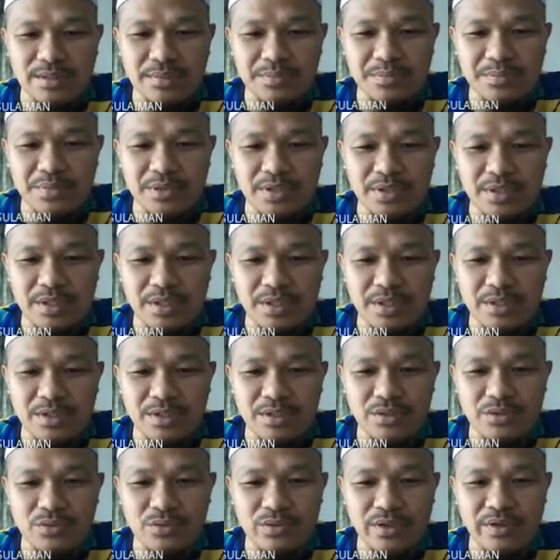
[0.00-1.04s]
P and
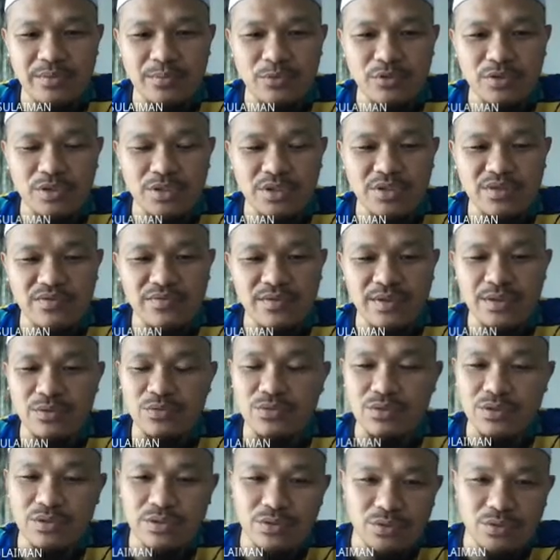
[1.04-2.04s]
Q have positive values.